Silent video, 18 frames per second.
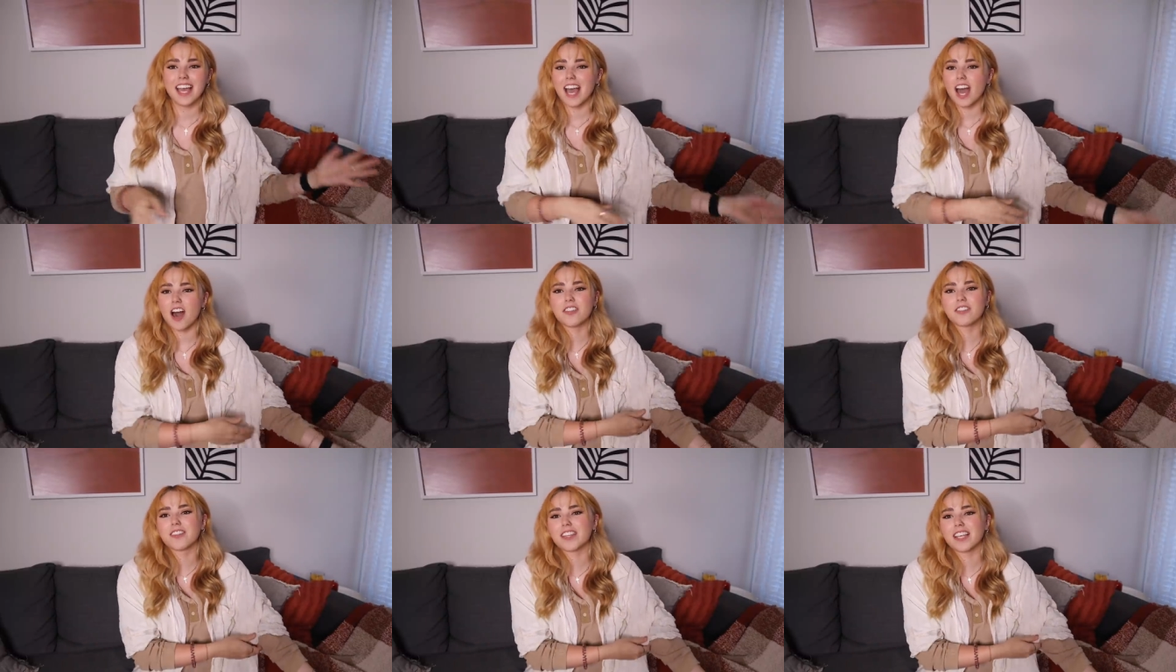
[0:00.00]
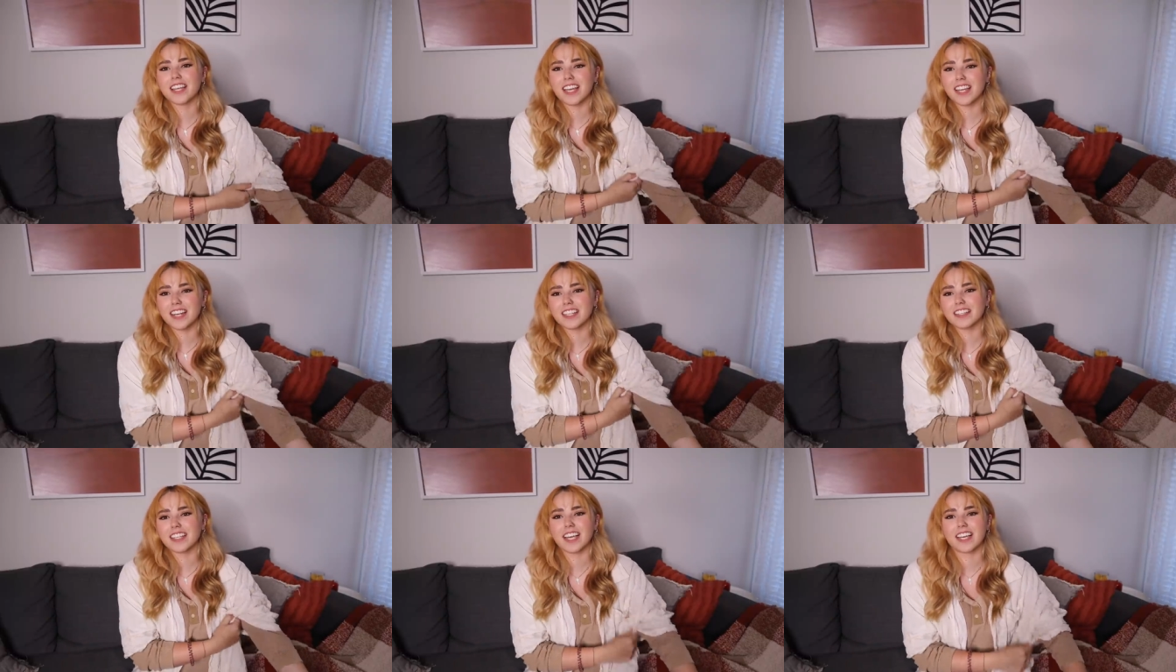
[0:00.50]
other than
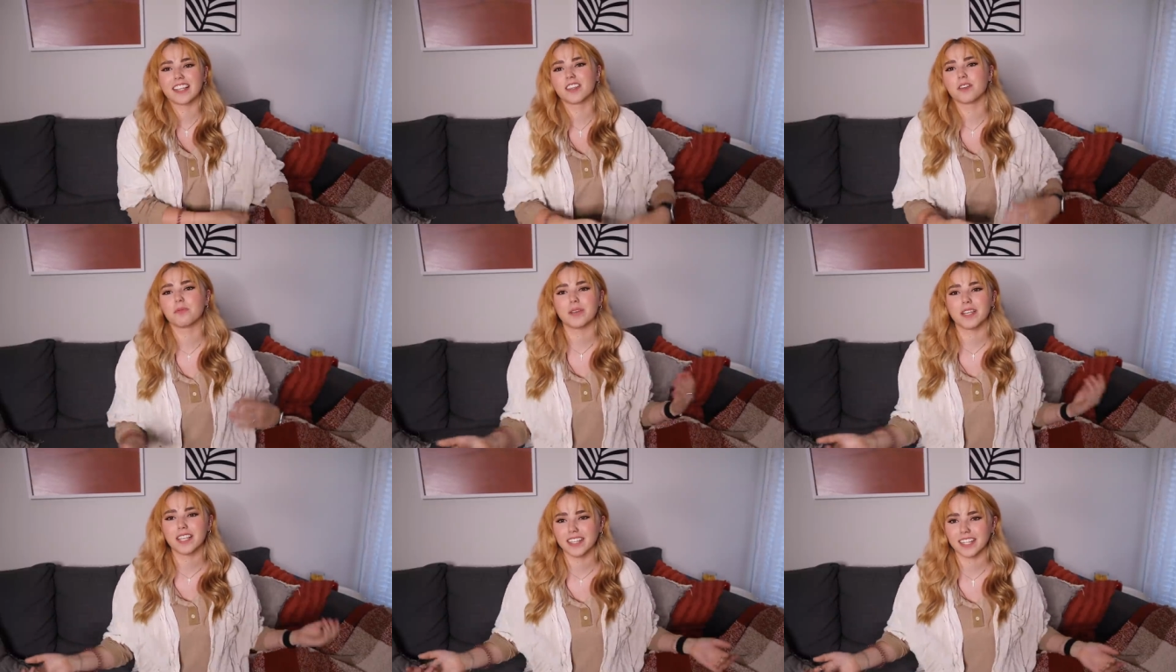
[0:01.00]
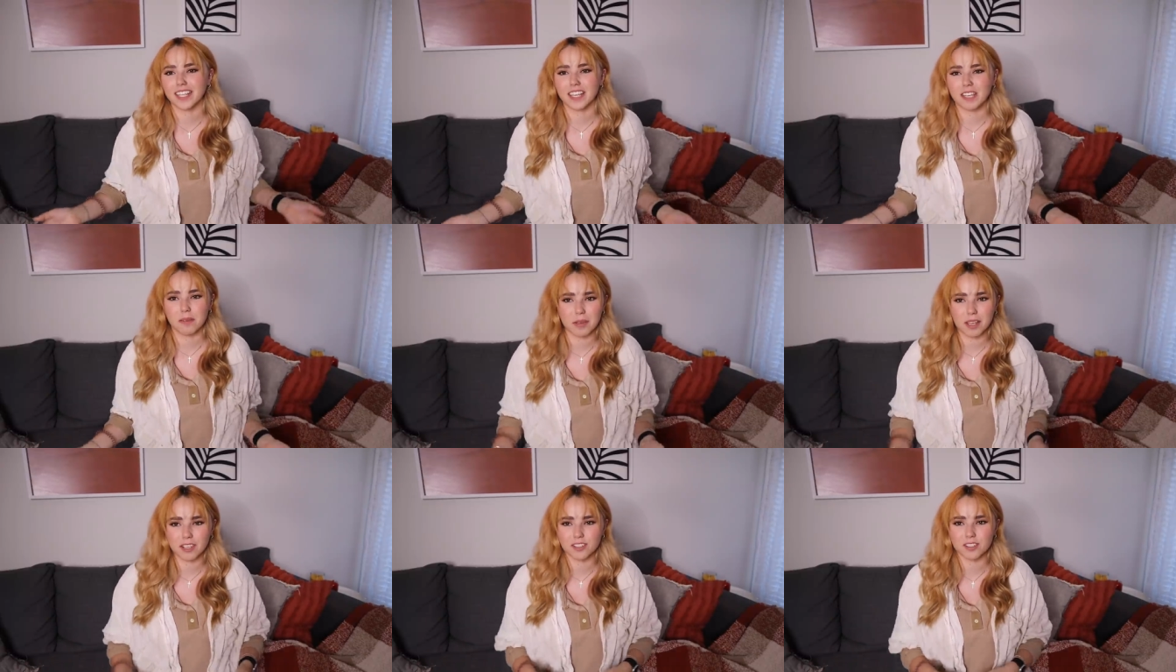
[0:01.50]
getting like the weekly
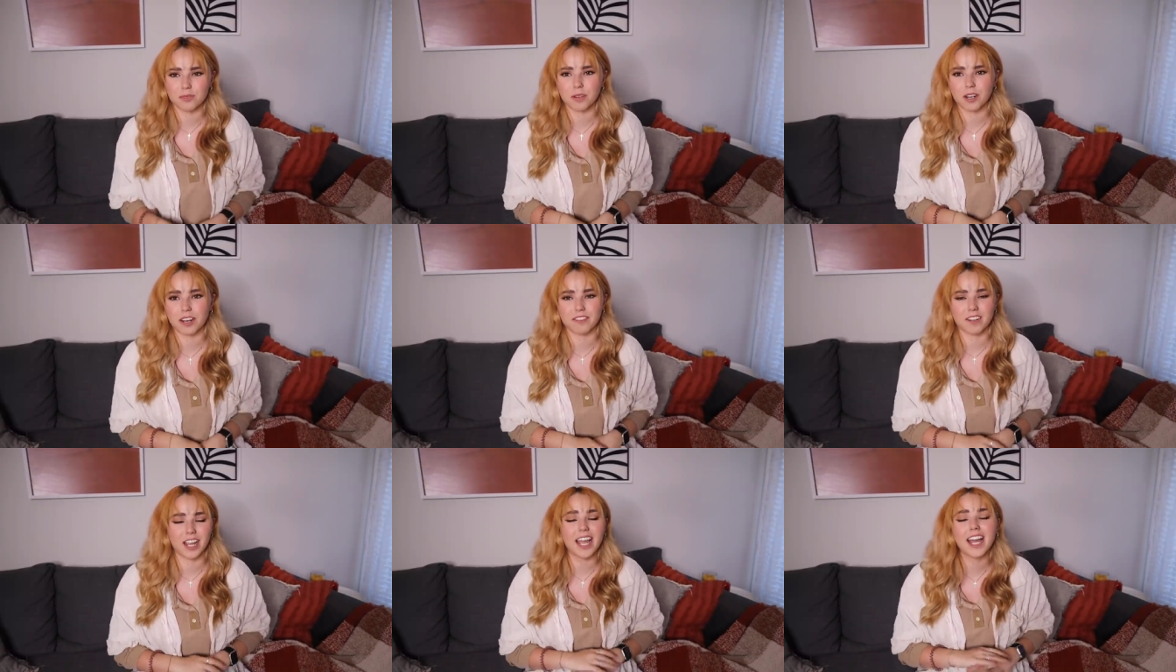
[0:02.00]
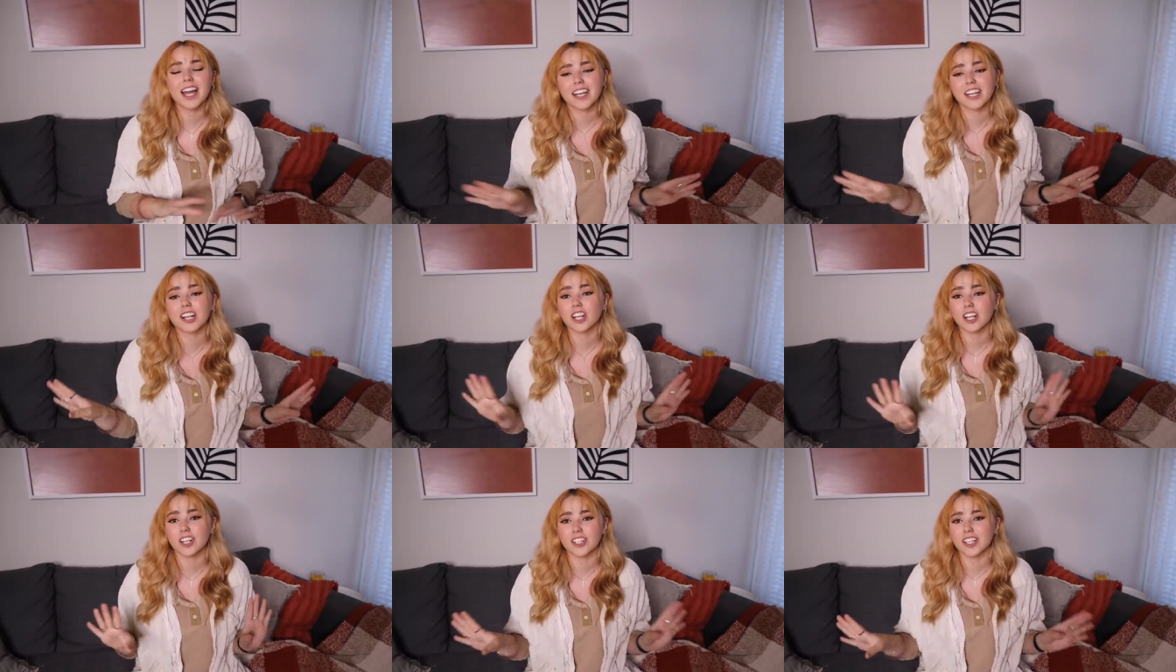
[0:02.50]
emails or whatever, I
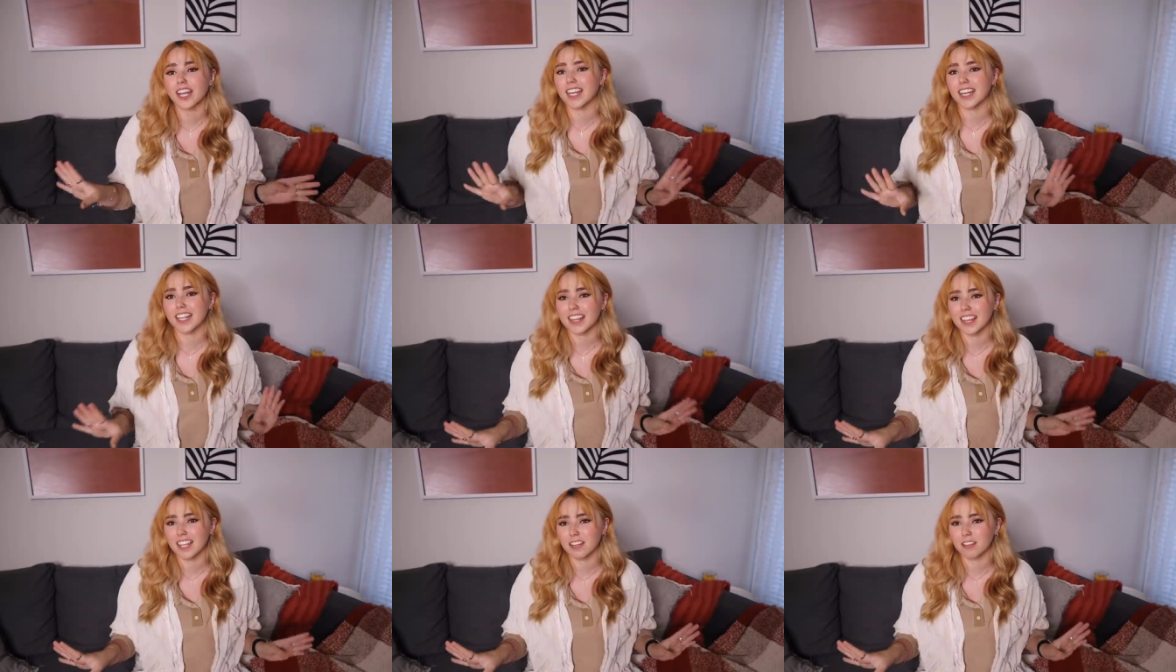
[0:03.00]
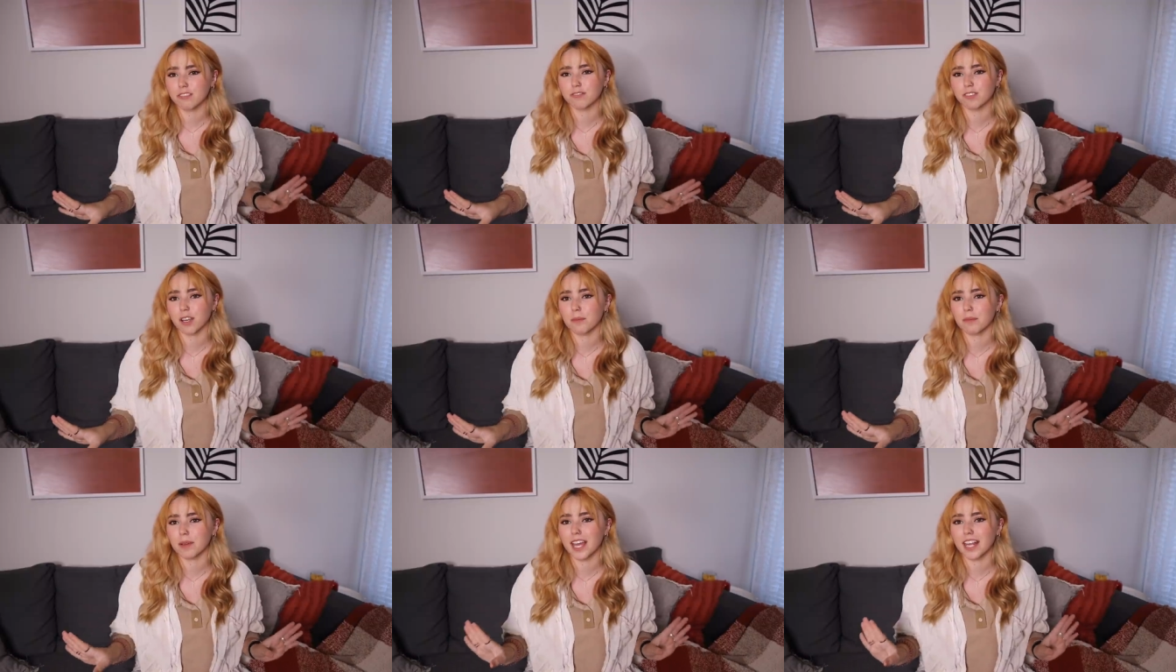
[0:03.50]
hadn't heard anything
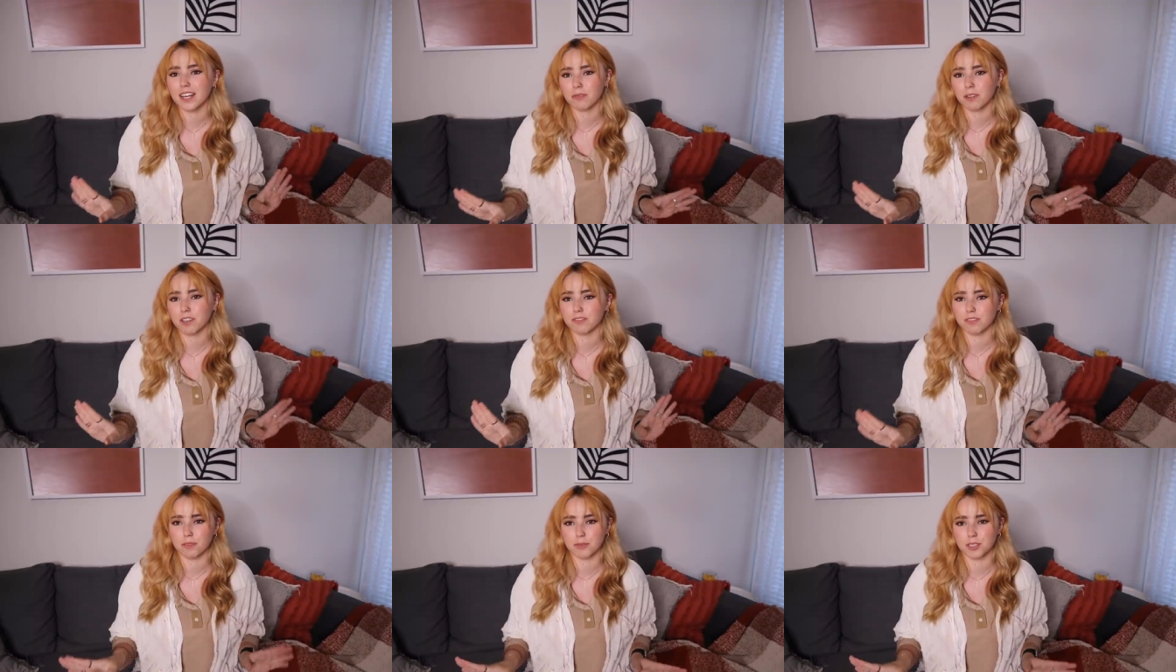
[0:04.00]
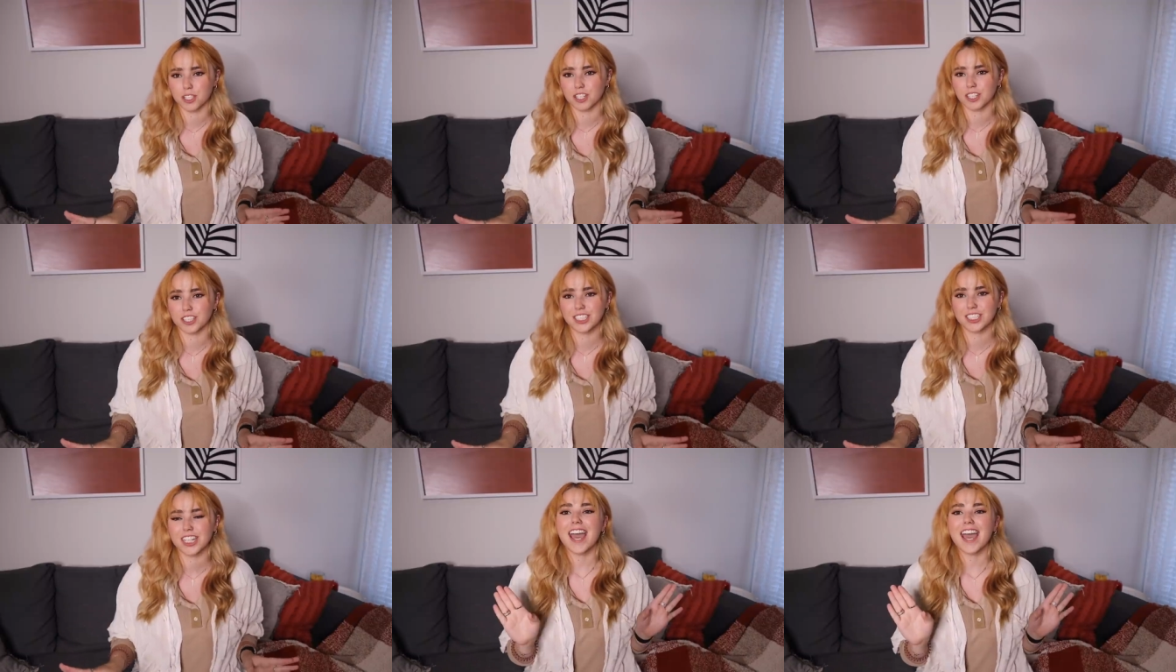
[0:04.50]
from anyone from church.